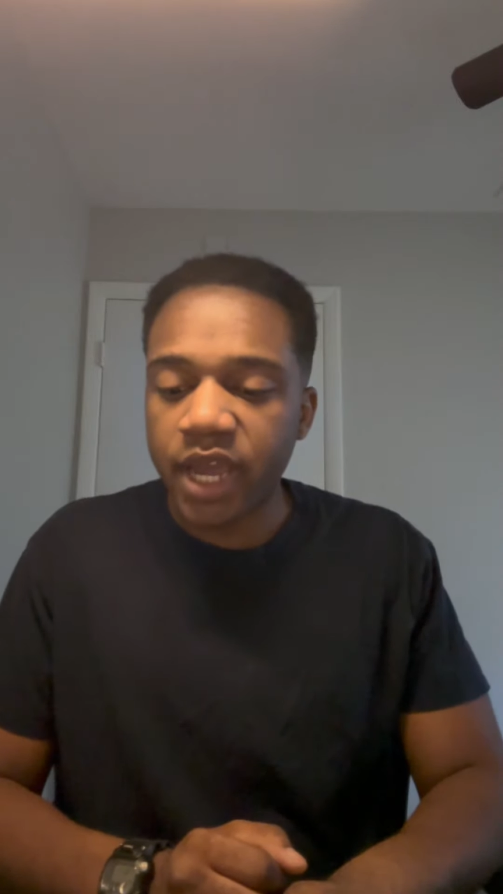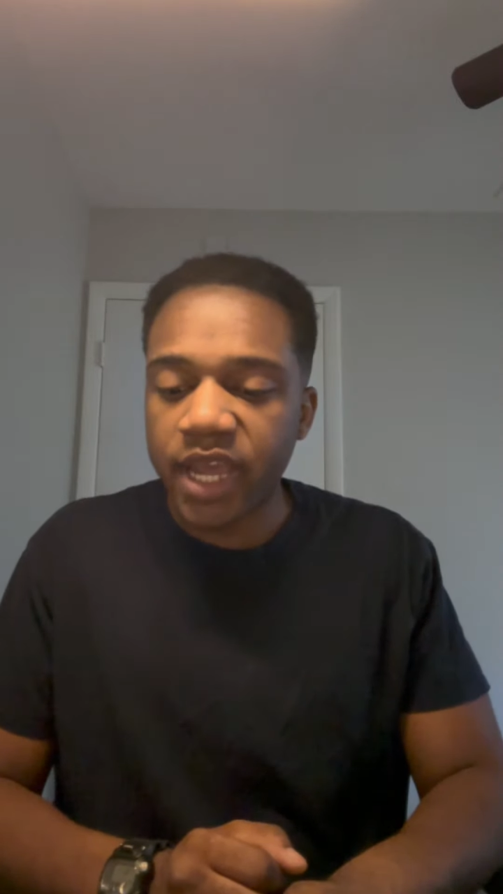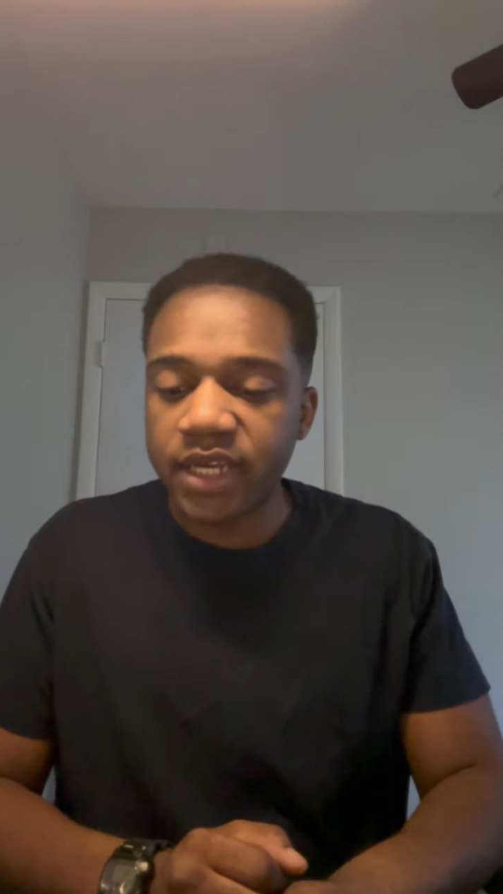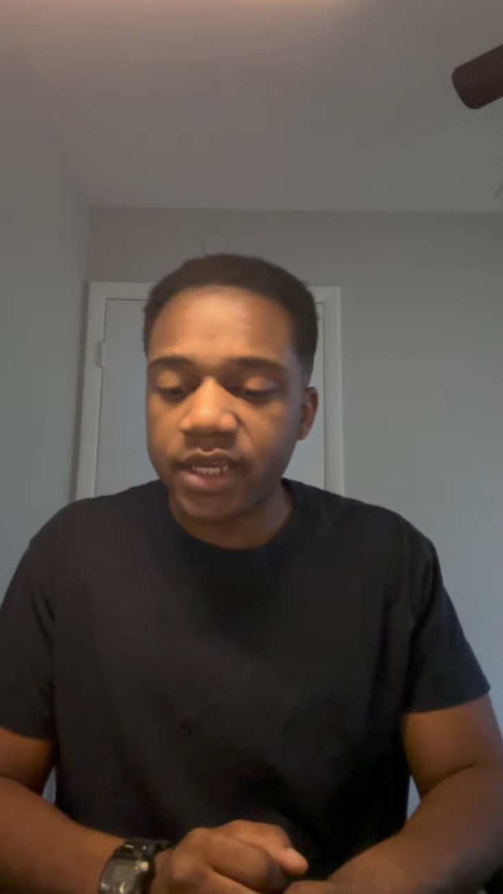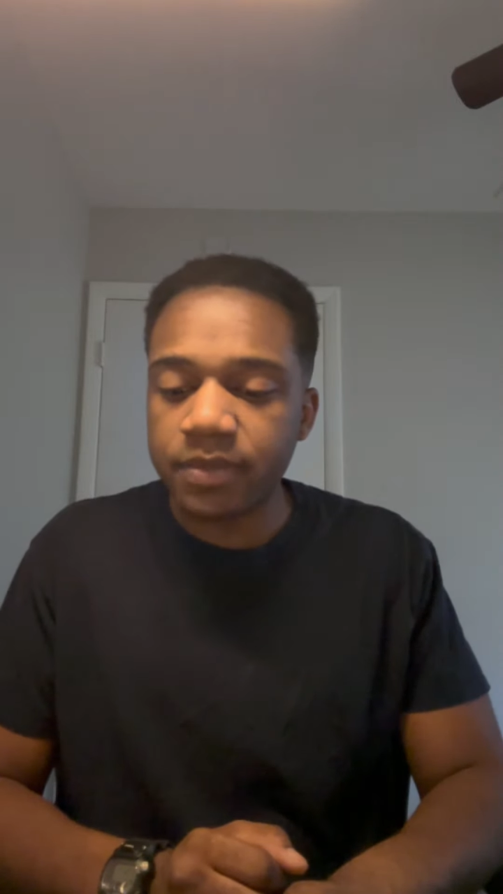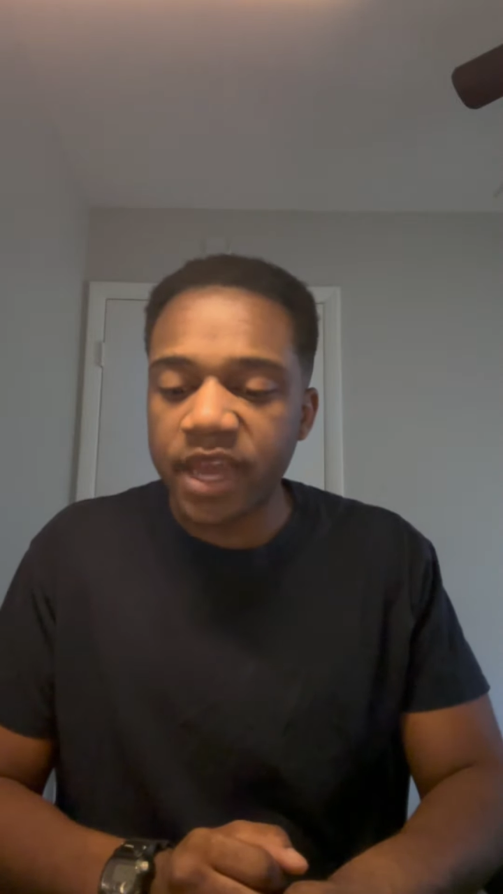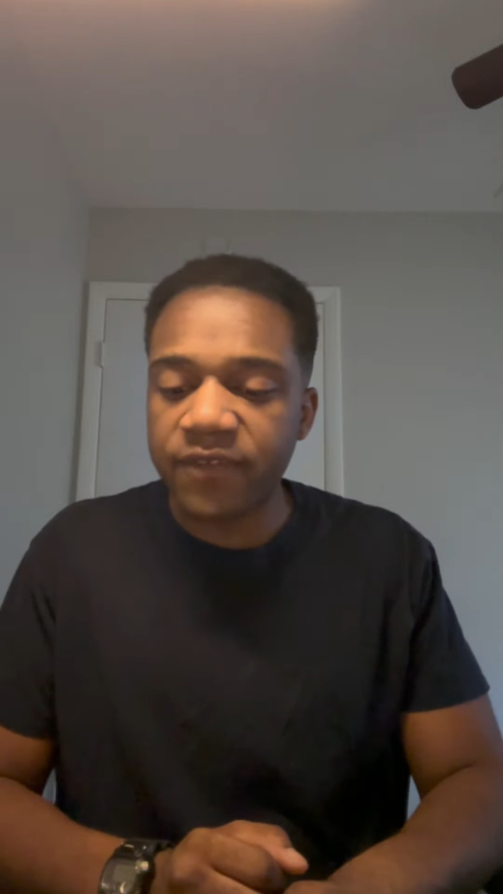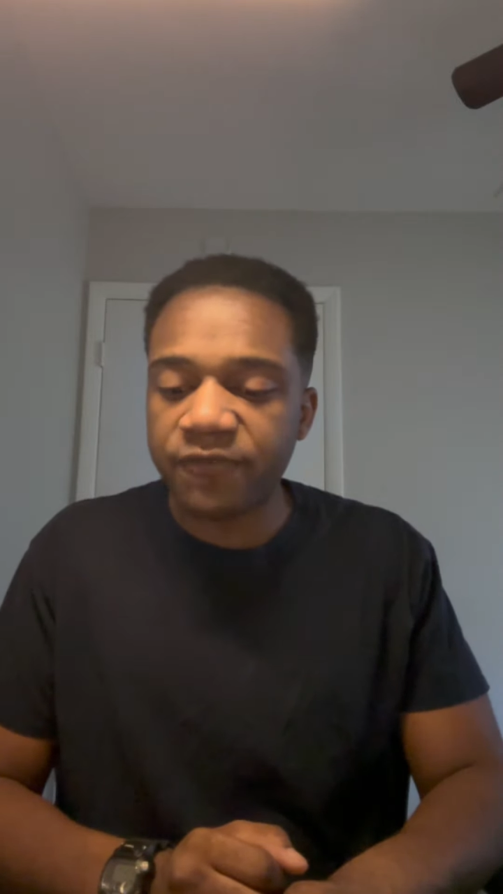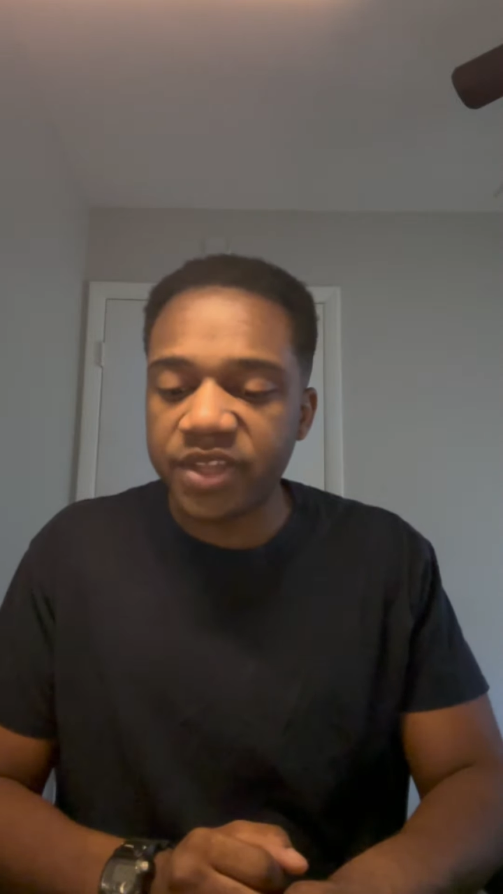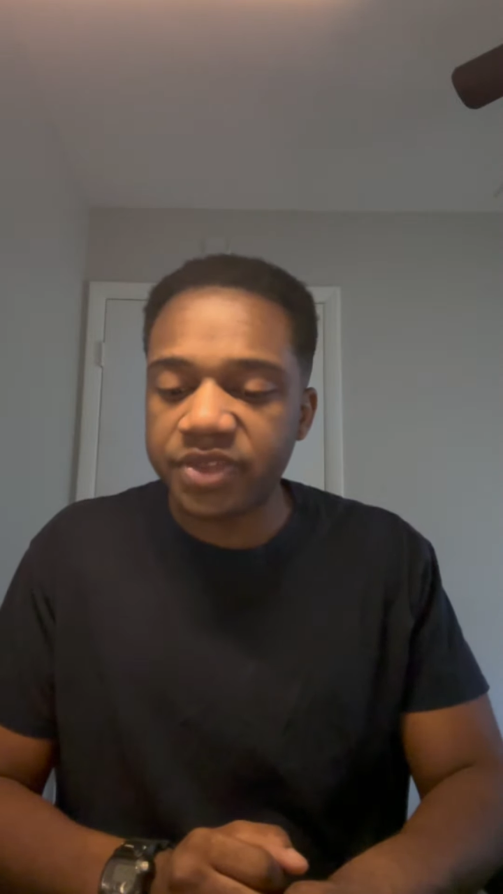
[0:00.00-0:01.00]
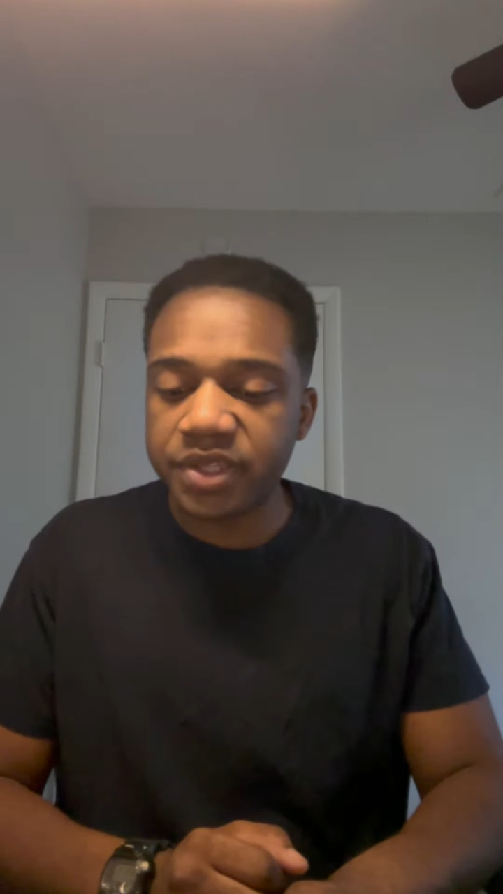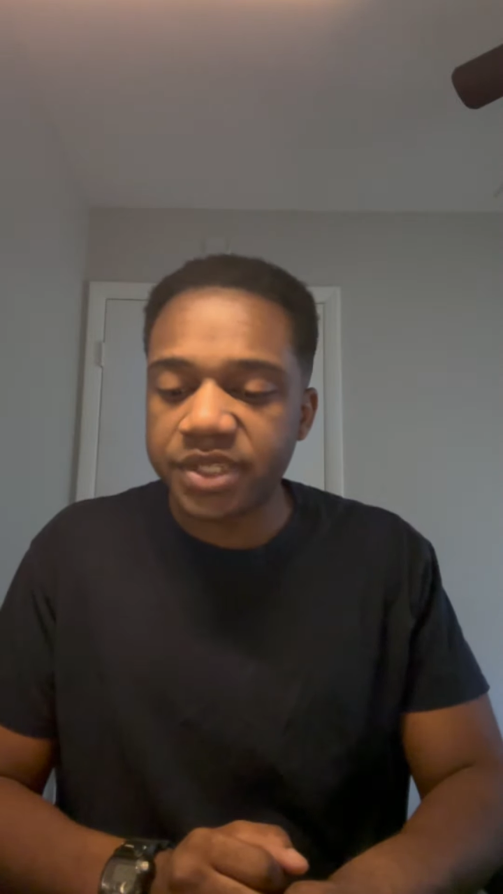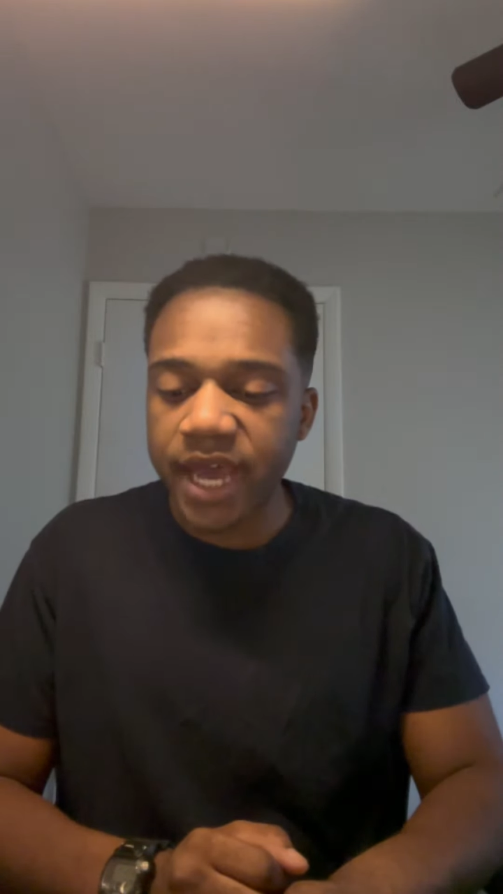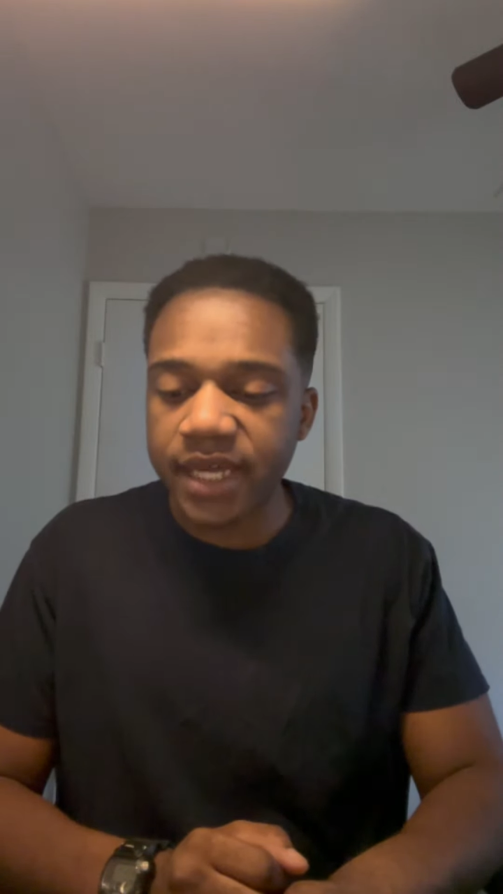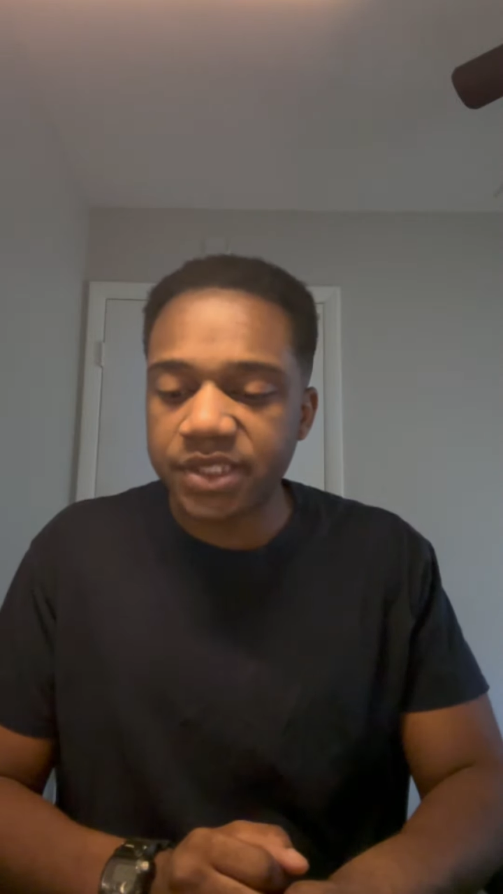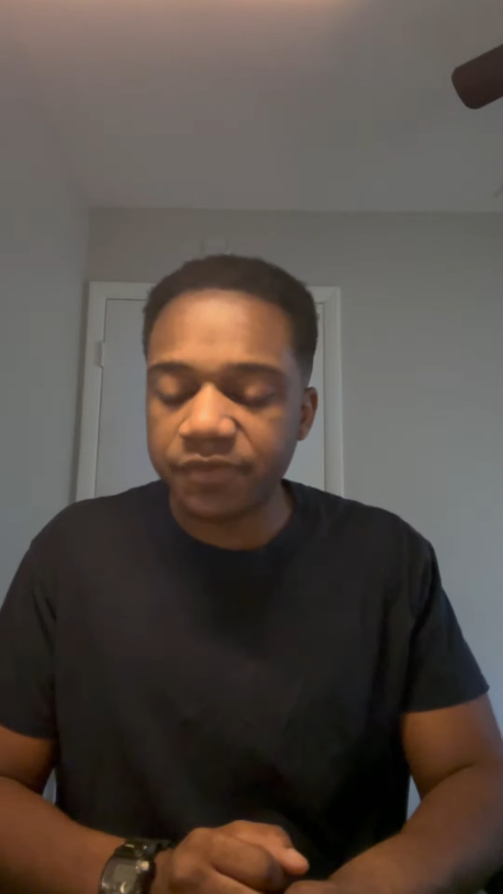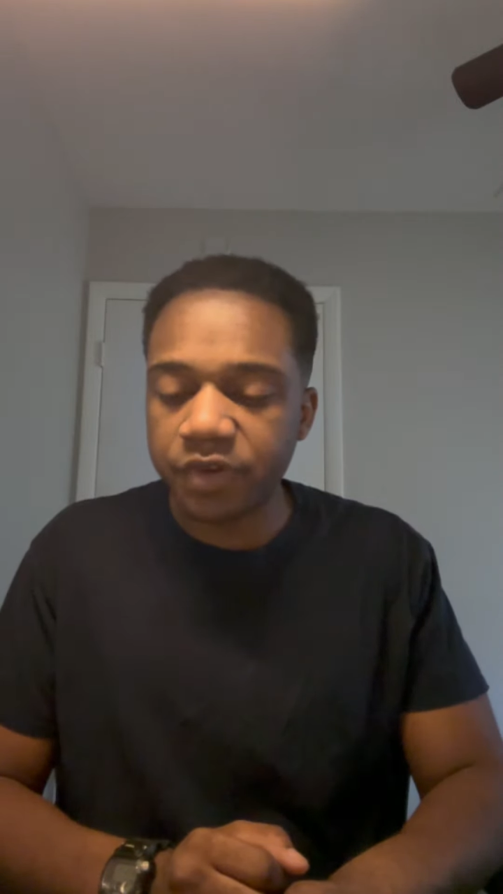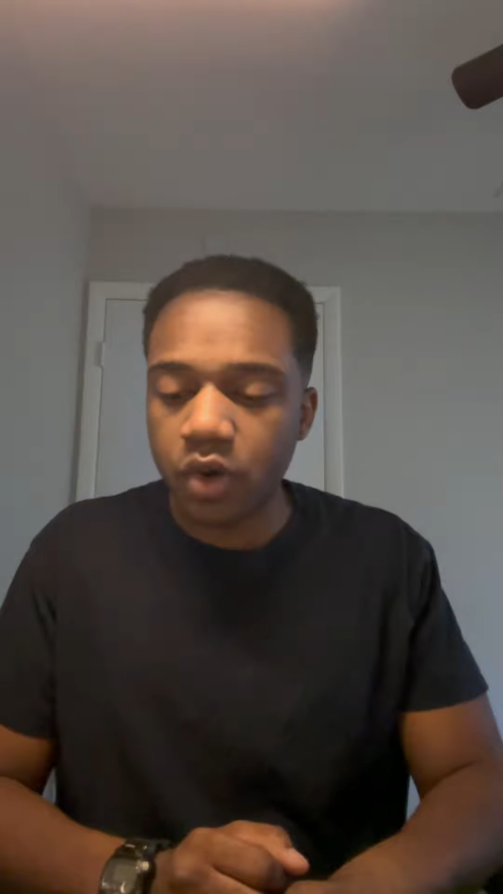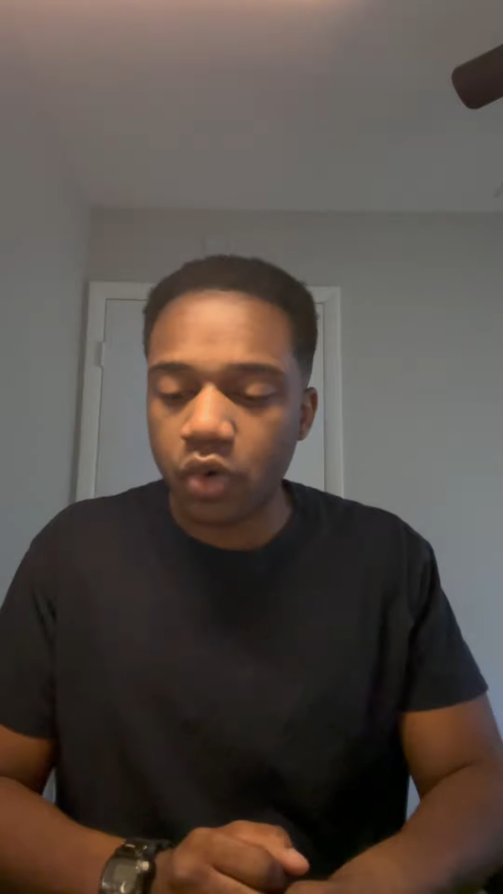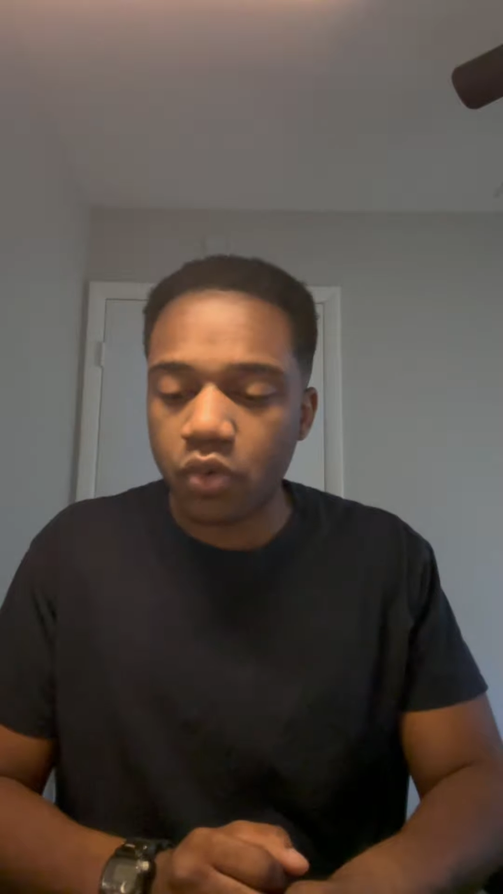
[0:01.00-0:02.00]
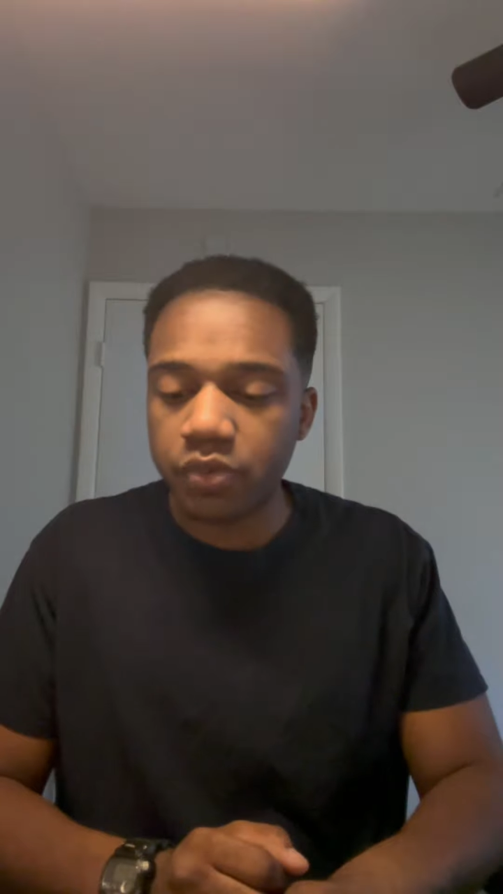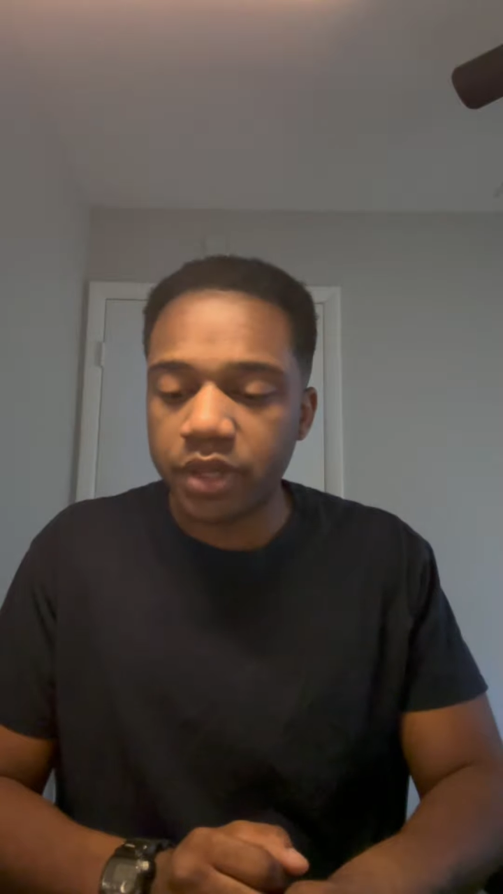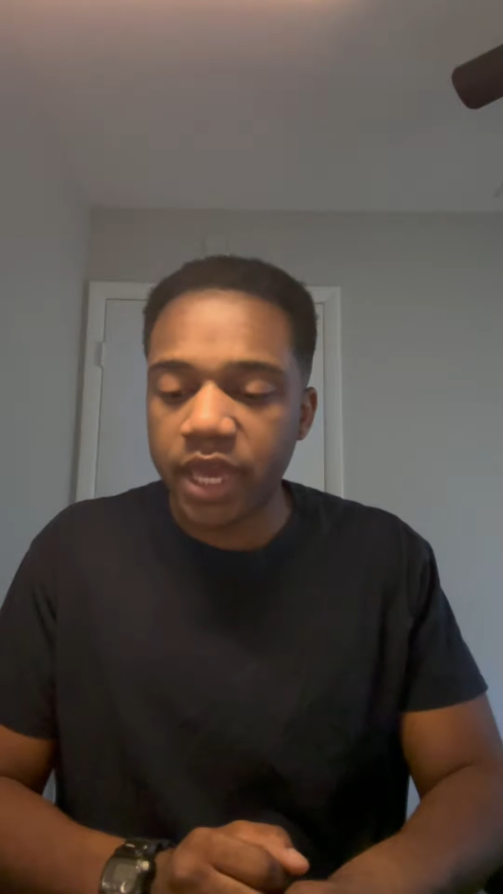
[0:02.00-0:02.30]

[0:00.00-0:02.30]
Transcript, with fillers: and he made fifty tacks of gold